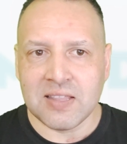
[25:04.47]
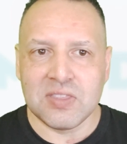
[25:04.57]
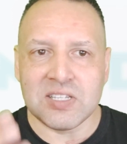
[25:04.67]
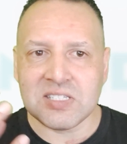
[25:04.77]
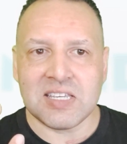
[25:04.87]

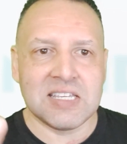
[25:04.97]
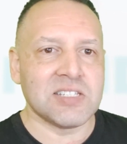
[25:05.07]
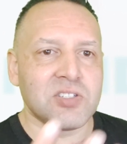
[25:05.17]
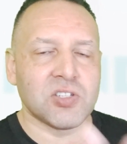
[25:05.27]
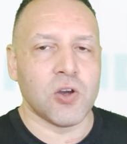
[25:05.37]
this
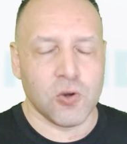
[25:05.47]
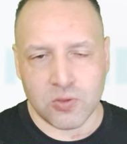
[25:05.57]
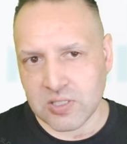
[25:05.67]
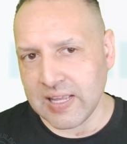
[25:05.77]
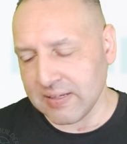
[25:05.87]
is so.
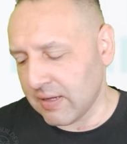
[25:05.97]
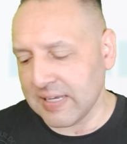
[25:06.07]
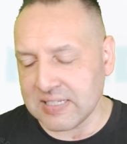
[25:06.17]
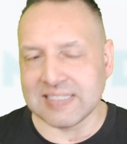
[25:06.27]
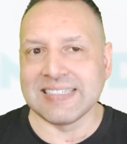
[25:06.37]
It's like, I
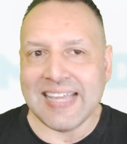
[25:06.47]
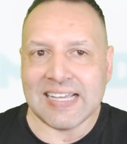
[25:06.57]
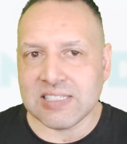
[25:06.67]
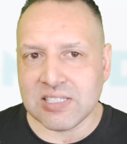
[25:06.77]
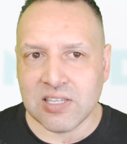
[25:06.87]
guess,
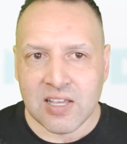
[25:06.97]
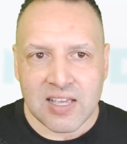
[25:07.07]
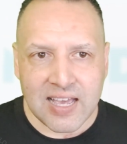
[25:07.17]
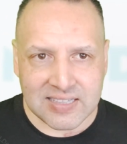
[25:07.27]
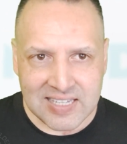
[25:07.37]
des
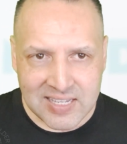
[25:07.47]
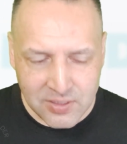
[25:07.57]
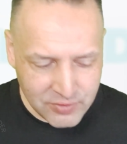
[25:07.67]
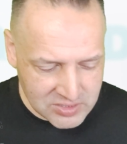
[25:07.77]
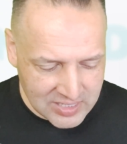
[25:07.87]
at the end
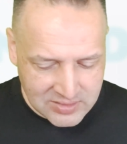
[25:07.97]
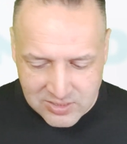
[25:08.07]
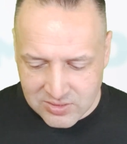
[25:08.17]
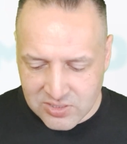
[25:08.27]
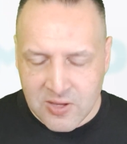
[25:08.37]
of a
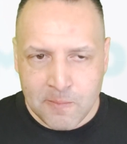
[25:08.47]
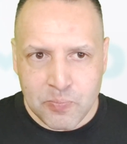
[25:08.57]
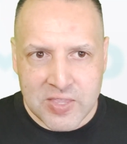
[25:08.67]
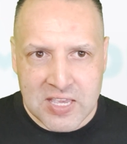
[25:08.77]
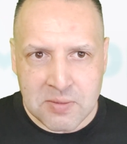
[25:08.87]
sentence.
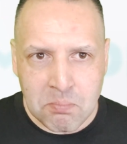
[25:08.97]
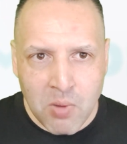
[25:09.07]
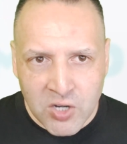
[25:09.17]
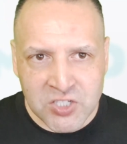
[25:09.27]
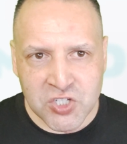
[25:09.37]
In
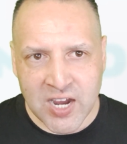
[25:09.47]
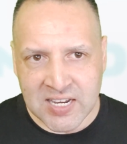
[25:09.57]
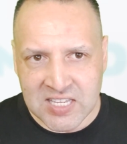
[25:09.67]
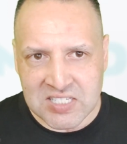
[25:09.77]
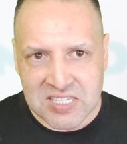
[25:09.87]
modern
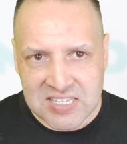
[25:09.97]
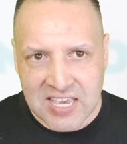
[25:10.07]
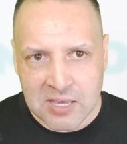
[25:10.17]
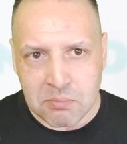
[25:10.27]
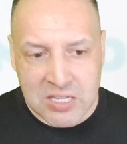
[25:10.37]
Chinese,
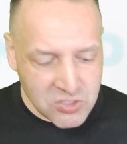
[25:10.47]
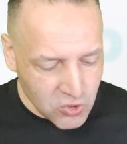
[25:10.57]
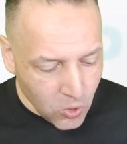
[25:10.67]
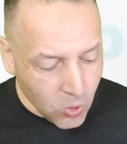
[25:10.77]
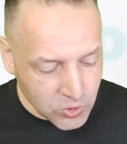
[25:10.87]
ye means
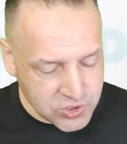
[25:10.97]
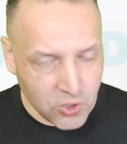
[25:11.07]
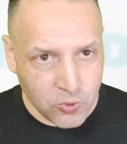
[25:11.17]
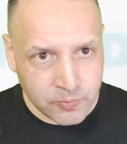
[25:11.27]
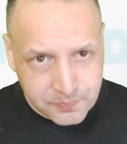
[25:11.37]
also.